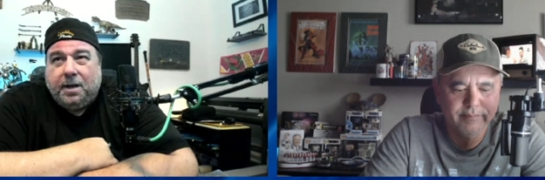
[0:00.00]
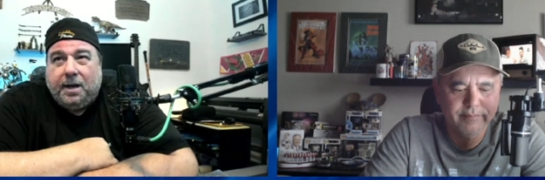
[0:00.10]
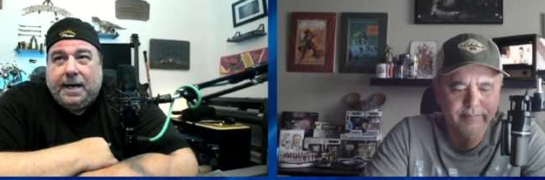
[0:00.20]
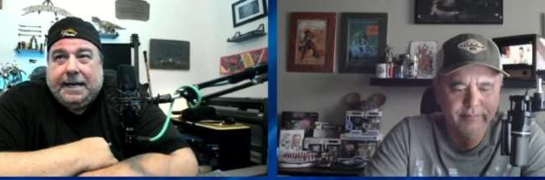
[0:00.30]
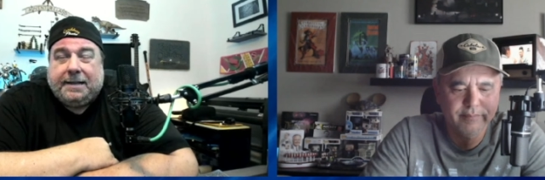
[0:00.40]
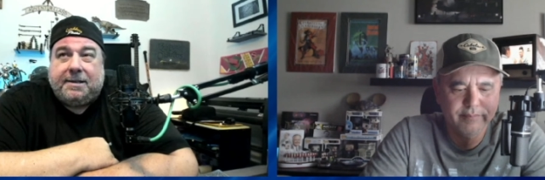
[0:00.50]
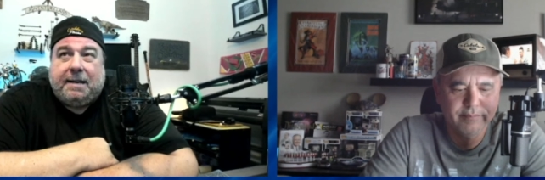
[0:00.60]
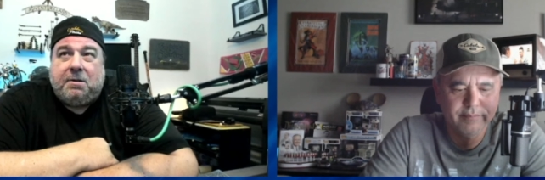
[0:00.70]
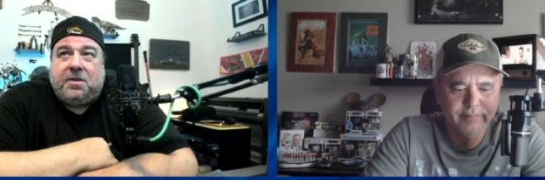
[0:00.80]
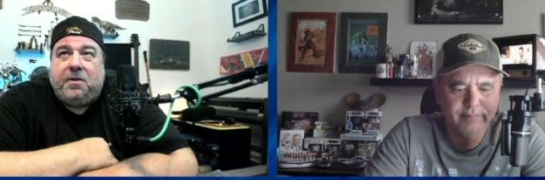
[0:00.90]
Speaker 1: And at the time of
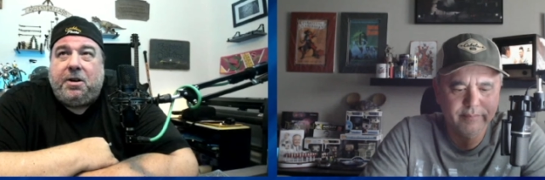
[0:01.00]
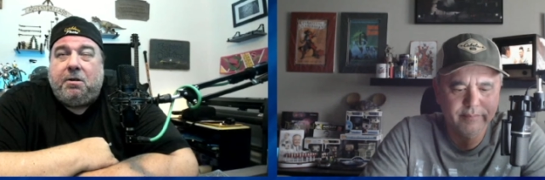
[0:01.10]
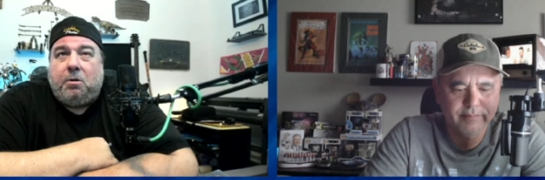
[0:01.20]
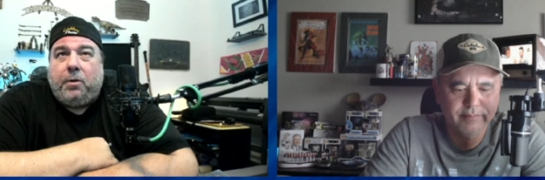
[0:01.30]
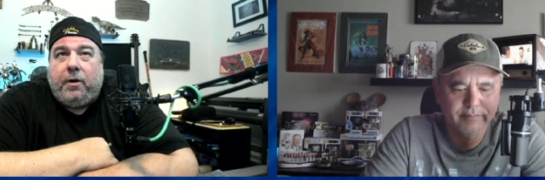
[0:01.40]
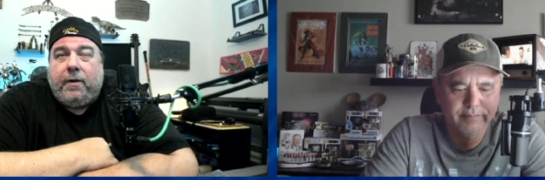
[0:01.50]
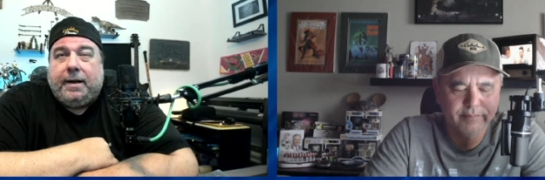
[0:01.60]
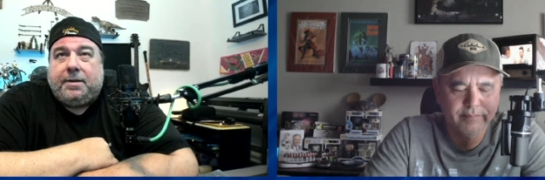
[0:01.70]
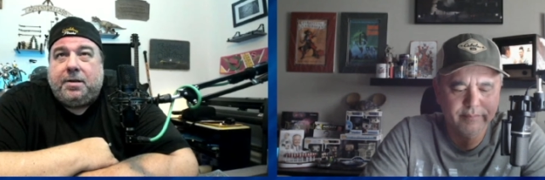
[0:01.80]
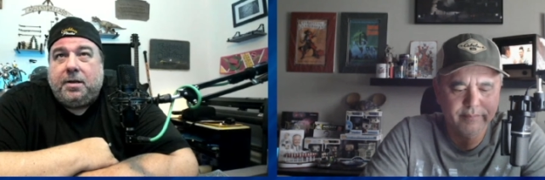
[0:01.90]
this video, we were
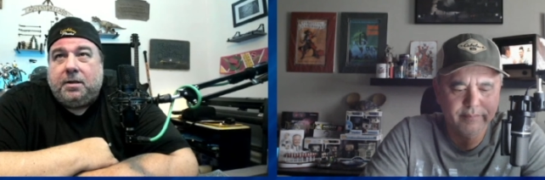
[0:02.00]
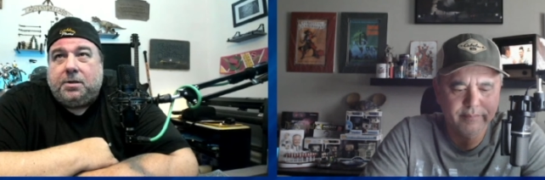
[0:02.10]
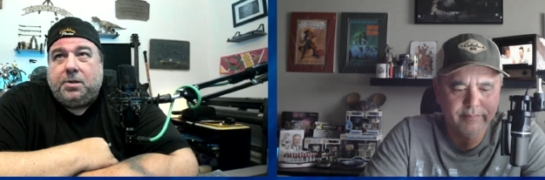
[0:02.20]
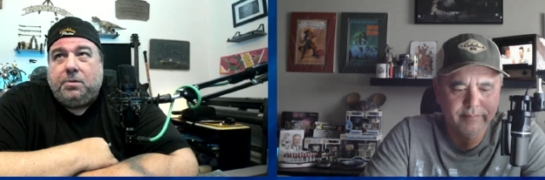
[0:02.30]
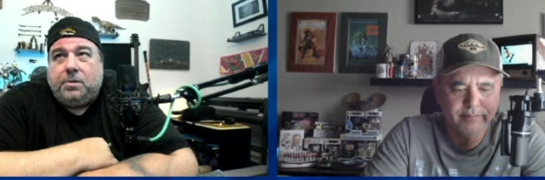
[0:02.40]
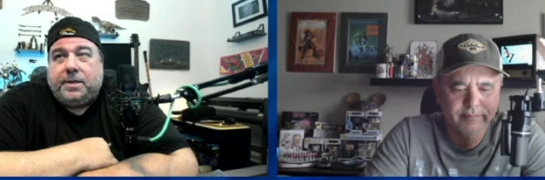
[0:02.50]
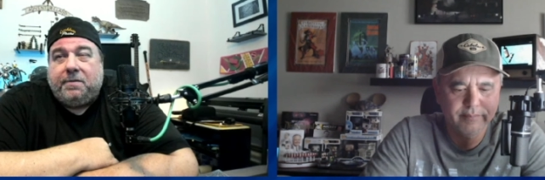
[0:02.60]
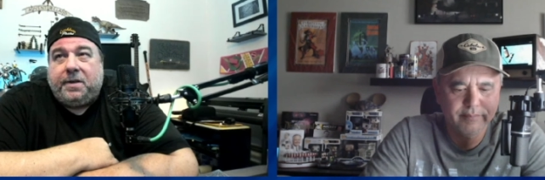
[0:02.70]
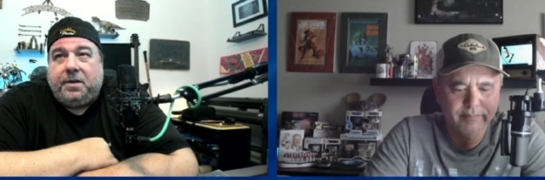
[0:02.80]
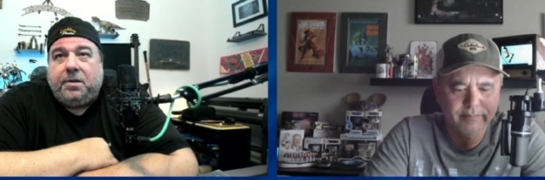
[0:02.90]
at
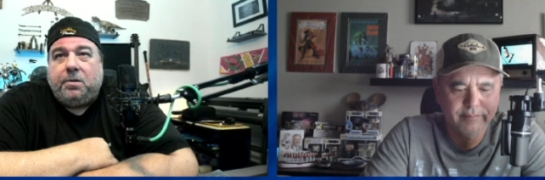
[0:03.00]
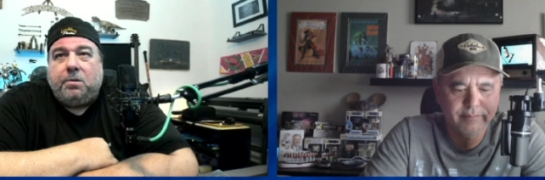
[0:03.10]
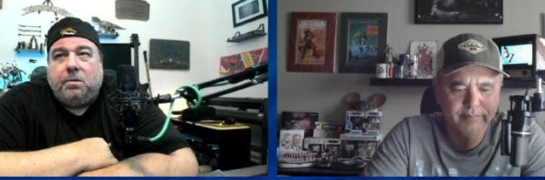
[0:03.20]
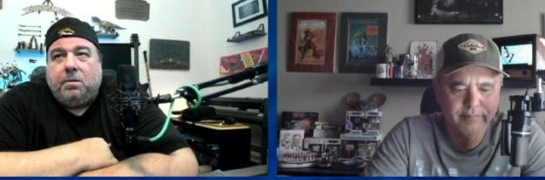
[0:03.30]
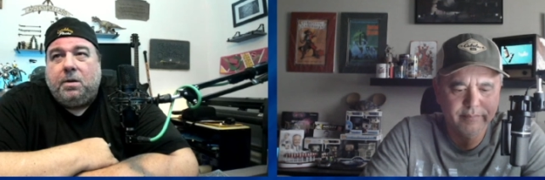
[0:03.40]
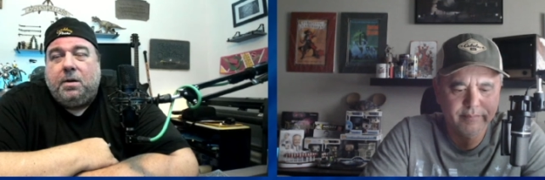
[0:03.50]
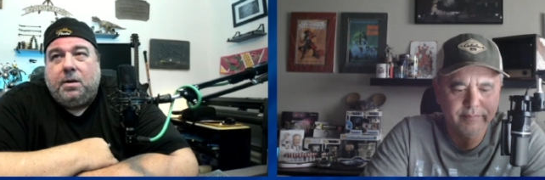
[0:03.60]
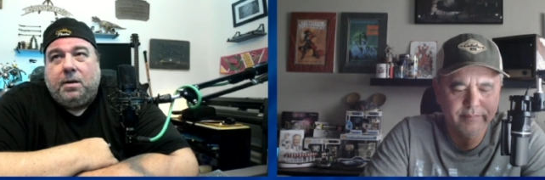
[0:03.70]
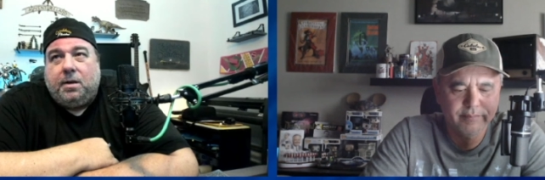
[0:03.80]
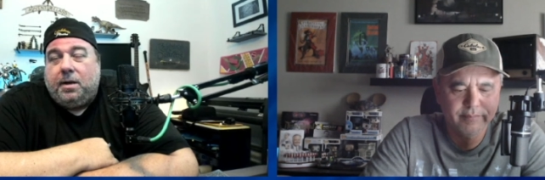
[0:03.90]
272.
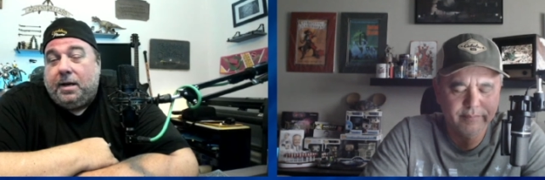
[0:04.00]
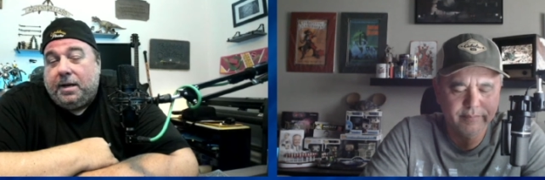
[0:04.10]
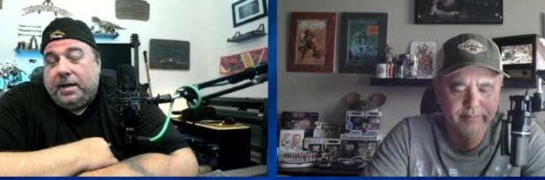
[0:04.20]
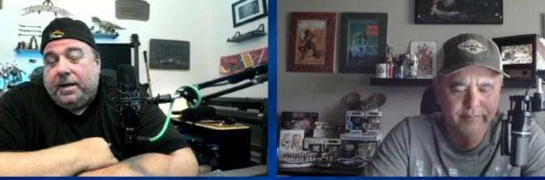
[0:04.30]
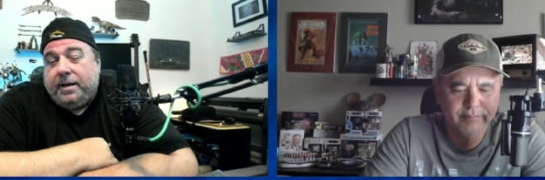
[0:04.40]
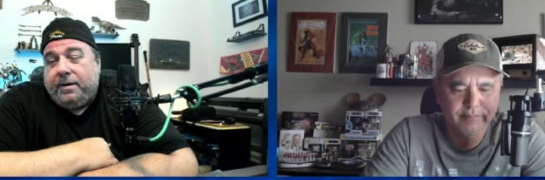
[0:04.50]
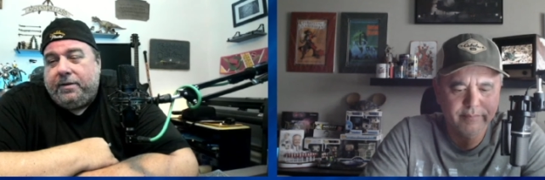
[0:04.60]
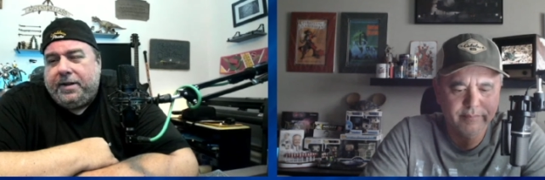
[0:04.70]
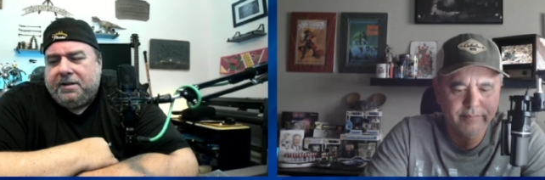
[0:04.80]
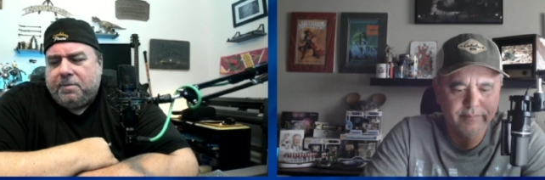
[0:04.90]
And
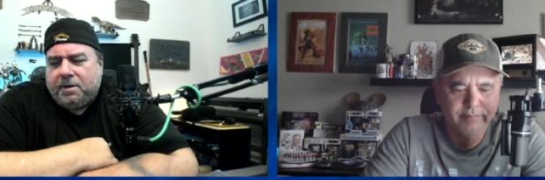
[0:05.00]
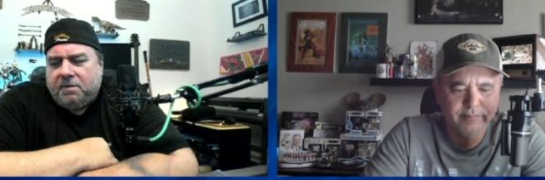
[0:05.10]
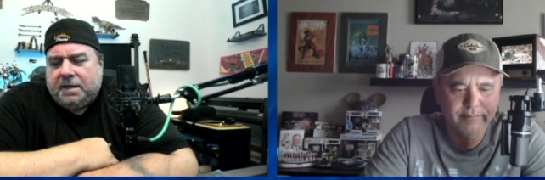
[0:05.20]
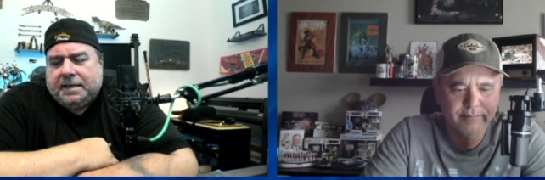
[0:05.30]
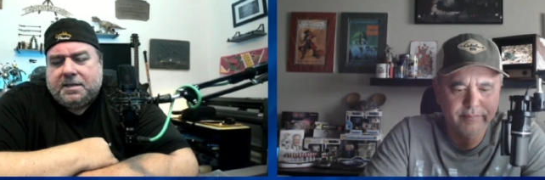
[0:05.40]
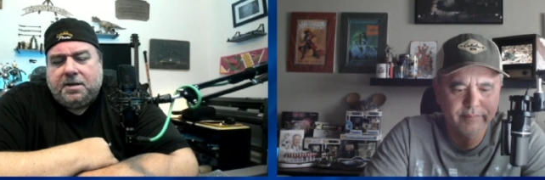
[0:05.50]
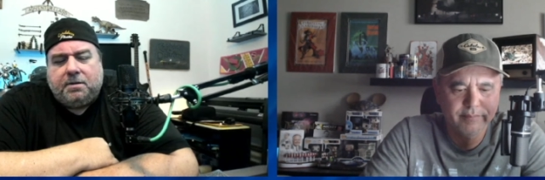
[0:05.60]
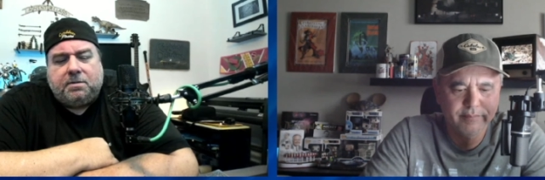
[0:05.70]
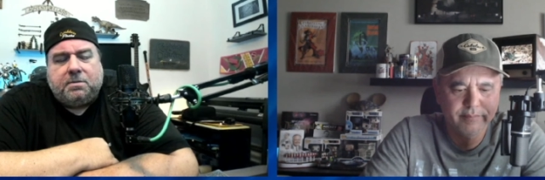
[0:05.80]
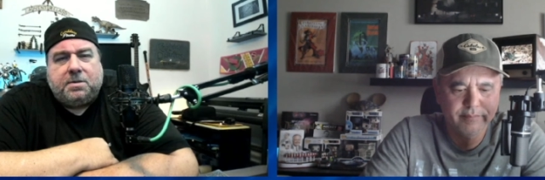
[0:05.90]
things were going kind of slow.
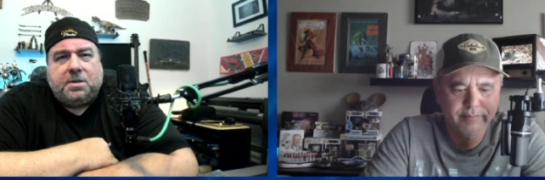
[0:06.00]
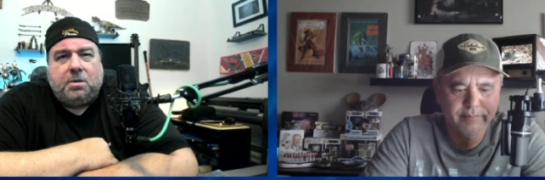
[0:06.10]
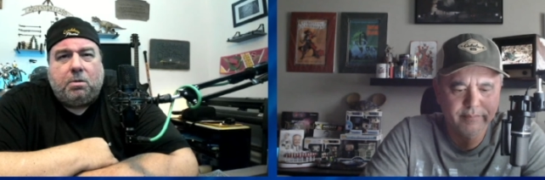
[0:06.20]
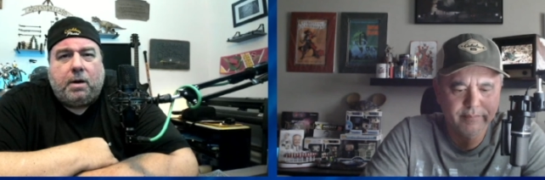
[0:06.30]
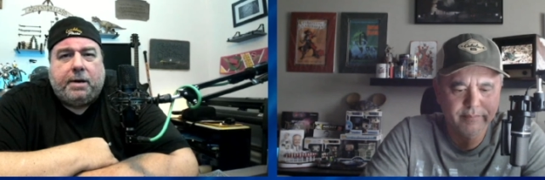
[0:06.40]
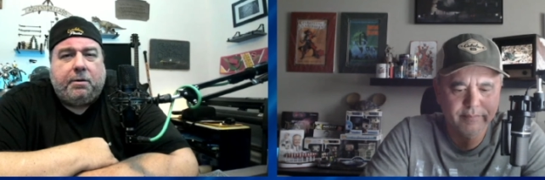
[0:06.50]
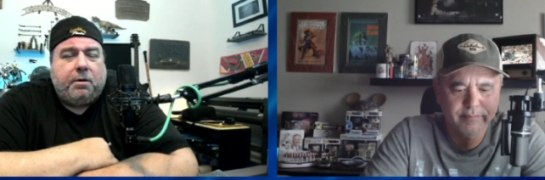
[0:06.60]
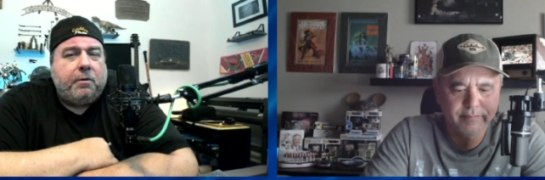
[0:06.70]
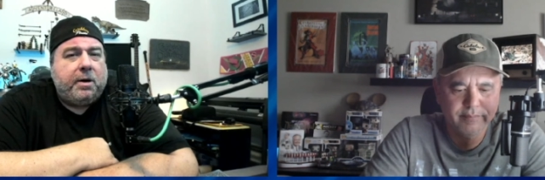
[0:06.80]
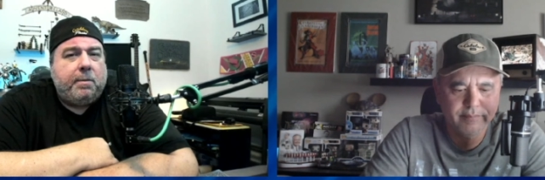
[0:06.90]
So I don't know if
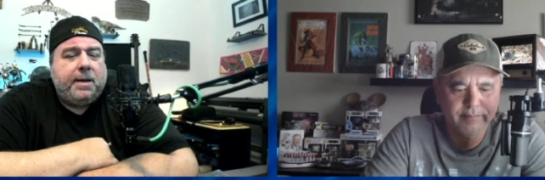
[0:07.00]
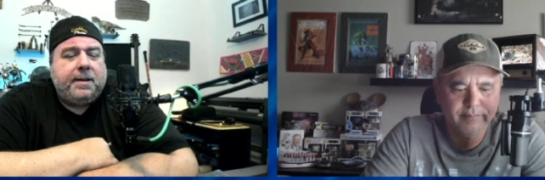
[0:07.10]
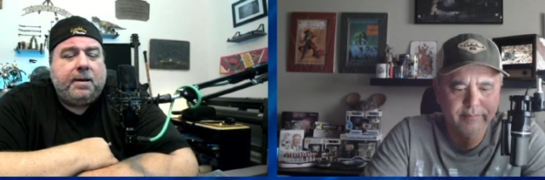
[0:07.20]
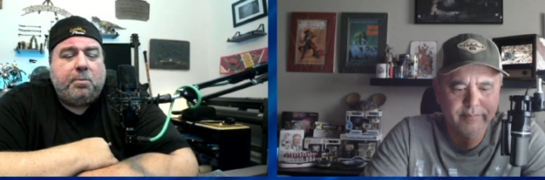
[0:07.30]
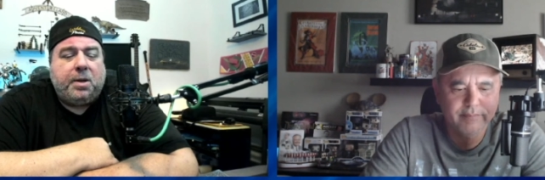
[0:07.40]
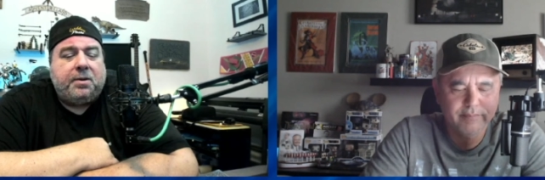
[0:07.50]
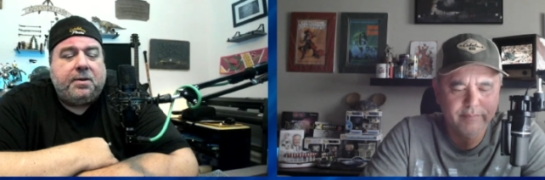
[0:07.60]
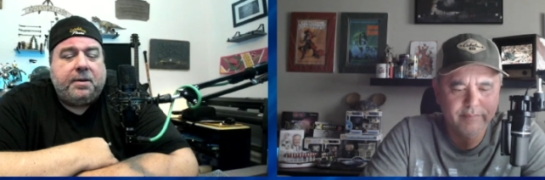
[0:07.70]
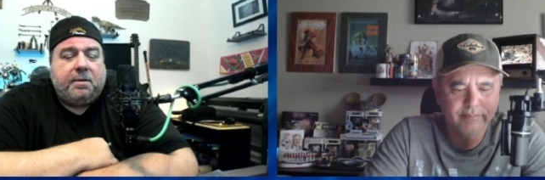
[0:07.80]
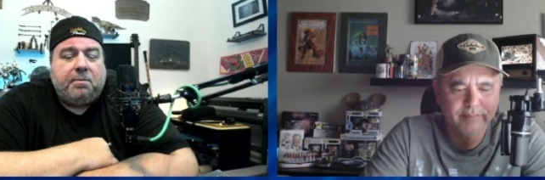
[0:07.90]
we're going to make that, but
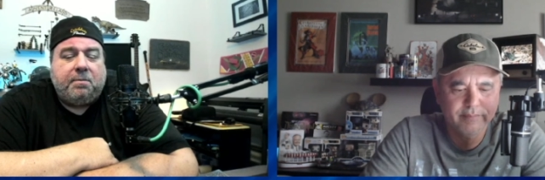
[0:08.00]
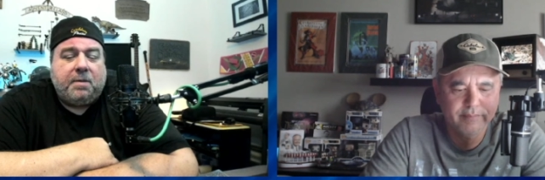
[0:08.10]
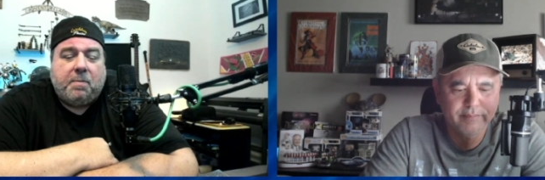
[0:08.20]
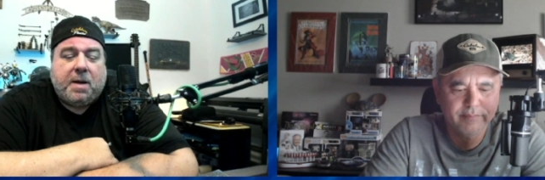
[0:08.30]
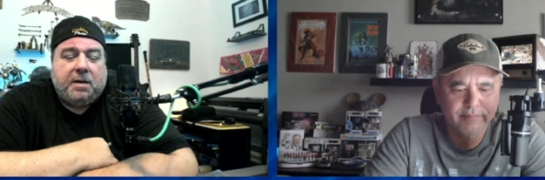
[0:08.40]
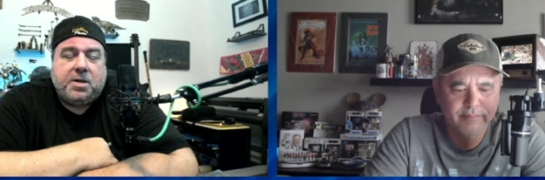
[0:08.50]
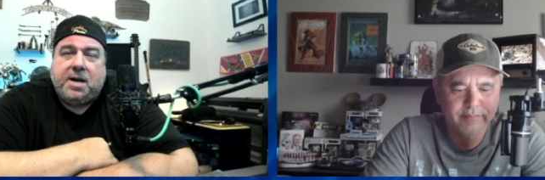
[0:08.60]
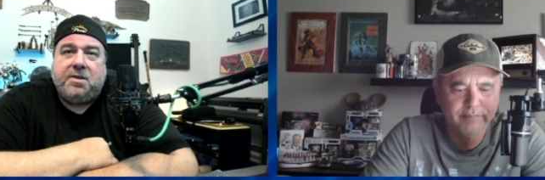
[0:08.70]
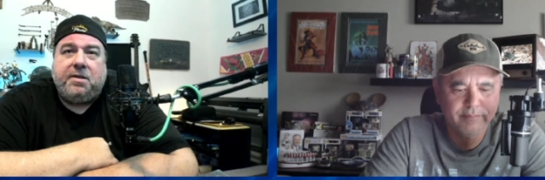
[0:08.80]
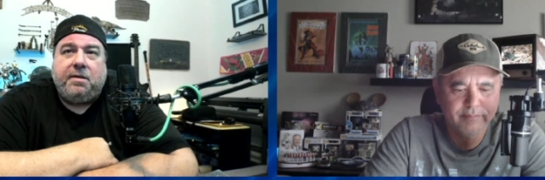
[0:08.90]
I'm not
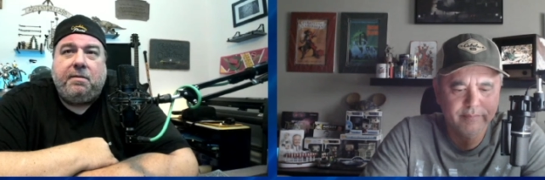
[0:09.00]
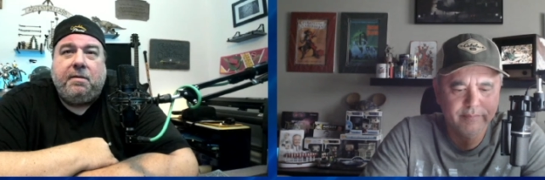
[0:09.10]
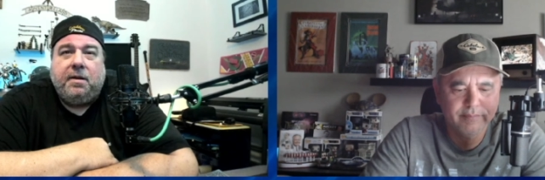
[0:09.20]
changing.